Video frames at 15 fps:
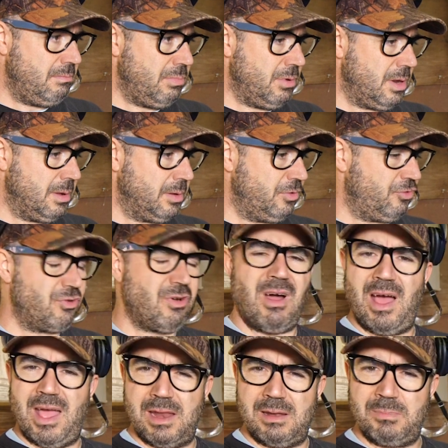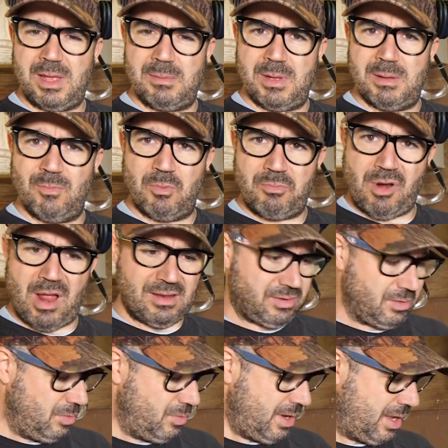but I'm going to try and be a bit more
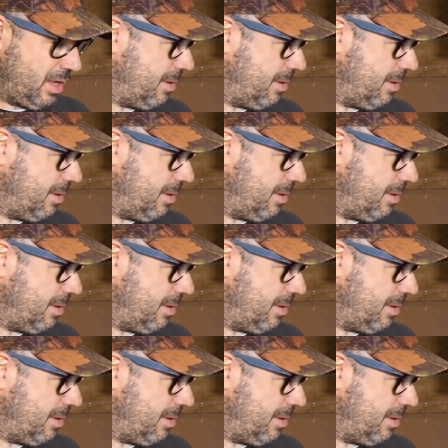practical when it